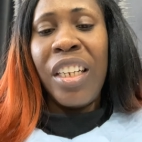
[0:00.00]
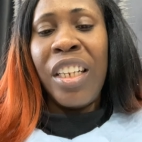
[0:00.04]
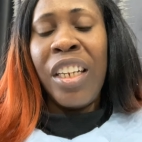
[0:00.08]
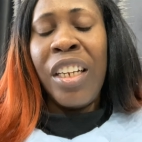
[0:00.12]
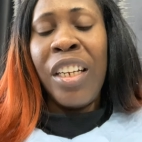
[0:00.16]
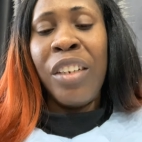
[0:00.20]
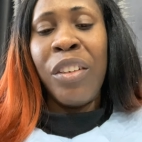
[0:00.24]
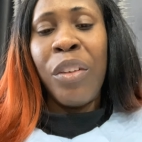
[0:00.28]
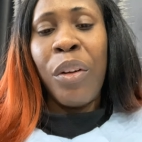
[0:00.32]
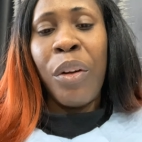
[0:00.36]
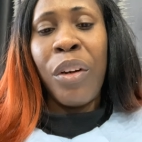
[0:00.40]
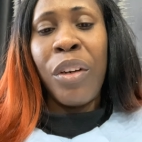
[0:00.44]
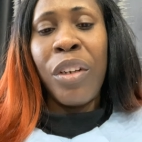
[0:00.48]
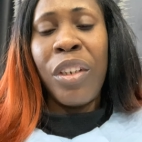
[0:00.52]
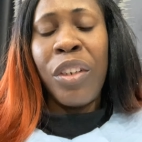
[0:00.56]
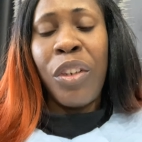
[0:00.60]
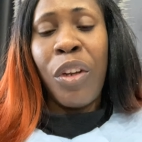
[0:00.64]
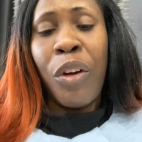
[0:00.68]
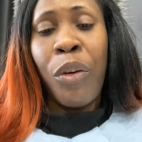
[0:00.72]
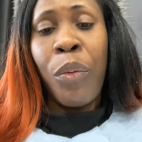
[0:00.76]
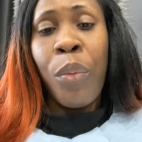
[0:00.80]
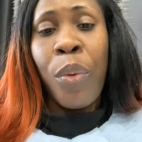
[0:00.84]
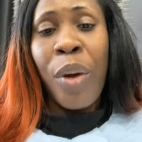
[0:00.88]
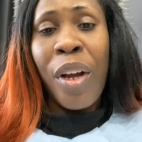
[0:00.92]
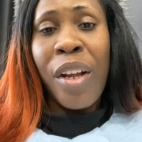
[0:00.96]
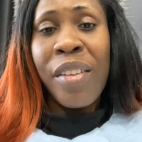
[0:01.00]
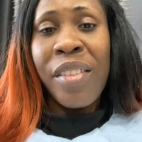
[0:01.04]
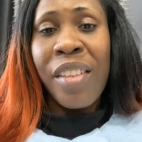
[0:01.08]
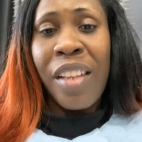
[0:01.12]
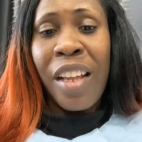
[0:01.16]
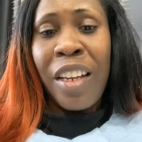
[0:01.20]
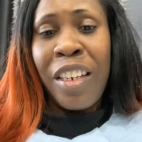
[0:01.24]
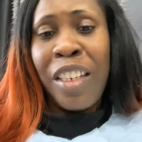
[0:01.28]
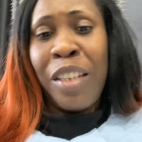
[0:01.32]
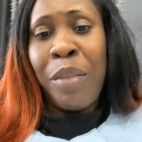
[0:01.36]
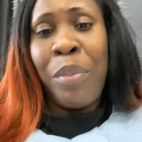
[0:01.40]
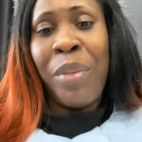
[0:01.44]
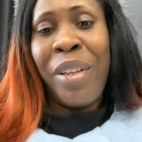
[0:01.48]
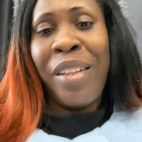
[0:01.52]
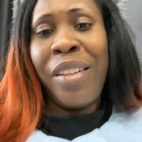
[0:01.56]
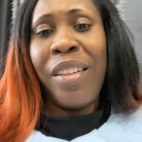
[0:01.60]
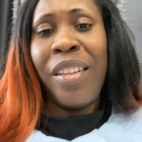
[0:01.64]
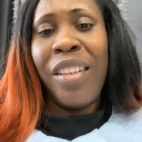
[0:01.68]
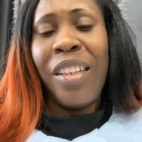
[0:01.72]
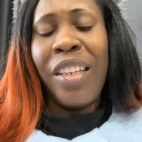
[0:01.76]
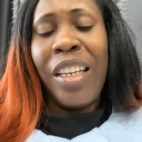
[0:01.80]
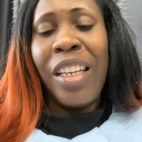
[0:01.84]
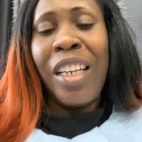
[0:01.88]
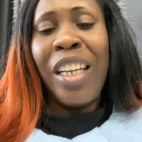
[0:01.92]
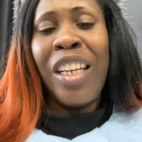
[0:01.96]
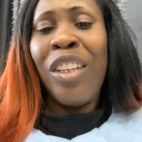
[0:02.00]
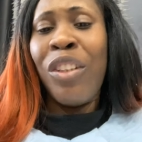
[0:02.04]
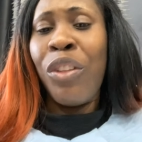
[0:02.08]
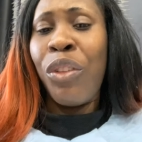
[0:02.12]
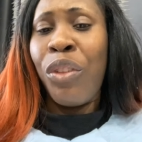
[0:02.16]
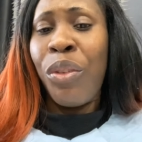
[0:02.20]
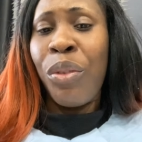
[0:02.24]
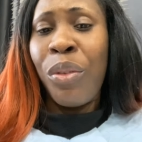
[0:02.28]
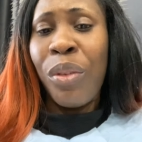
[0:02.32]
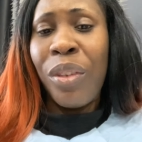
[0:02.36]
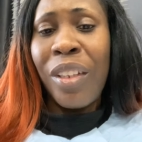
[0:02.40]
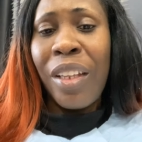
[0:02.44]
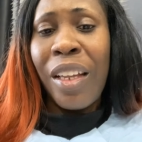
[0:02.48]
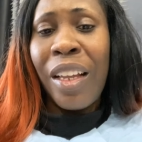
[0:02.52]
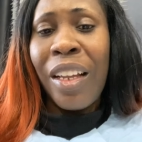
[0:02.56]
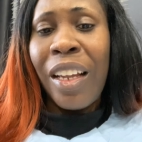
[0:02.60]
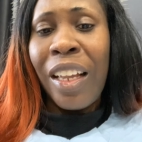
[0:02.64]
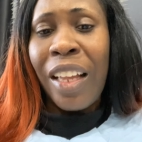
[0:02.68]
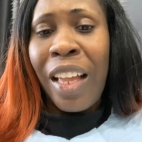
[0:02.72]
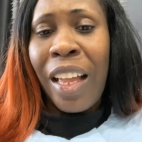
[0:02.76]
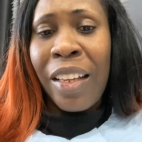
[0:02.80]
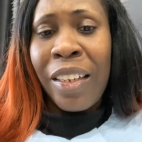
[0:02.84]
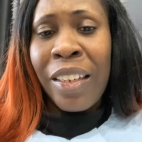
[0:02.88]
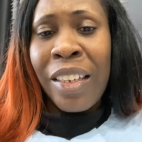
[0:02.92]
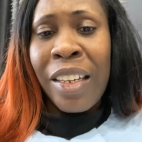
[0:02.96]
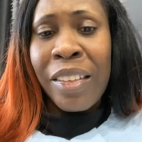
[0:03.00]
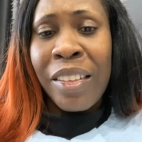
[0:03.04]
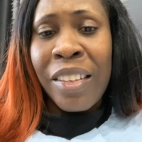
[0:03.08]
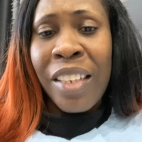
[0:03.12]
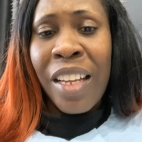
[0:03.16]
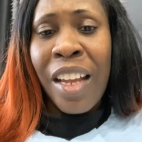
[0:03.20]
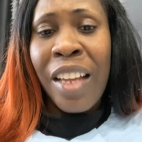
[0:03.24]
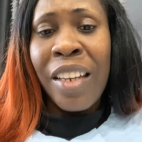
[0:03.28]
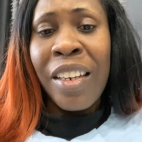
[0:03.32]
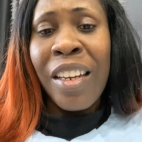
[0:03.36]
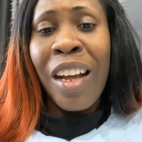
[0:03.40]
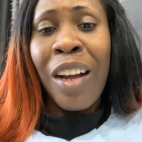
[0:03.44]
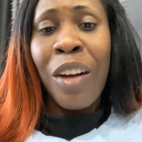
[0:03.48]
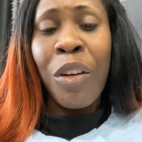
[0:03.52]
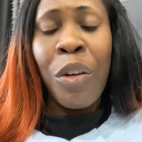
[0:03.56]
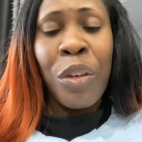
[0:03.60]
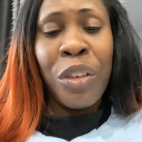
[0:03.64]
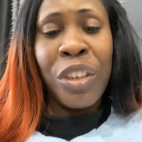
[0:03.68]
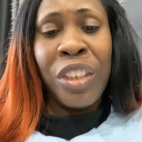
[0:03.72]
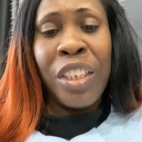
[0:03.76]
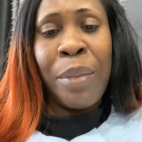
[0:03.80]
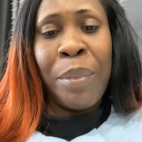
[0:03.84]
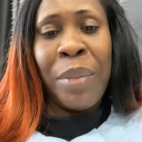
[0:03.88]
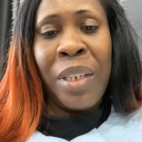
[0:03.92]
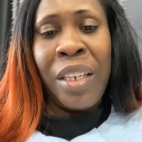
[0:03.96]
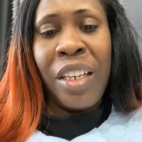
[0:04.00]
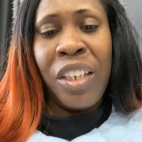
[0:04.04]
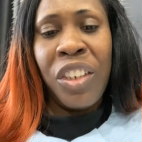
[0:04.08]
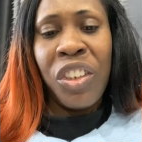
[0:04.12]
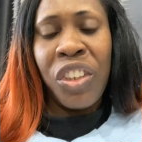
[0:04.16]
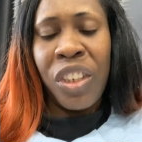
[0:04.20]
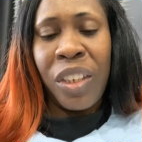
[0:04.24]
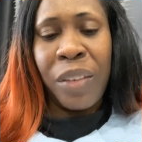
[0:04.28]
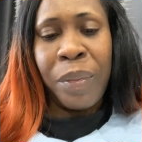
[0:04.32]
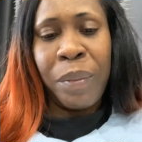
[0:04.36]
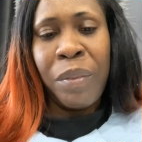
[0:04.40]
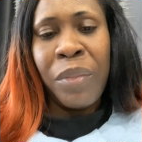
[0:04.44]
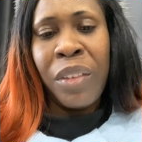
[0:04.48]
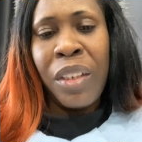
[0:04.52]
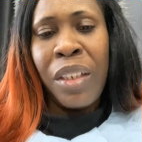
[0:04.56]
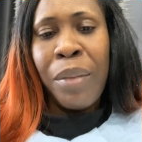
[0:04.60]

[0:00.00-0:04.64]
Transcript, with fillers: you know, your worst enemy into eternal condemnation.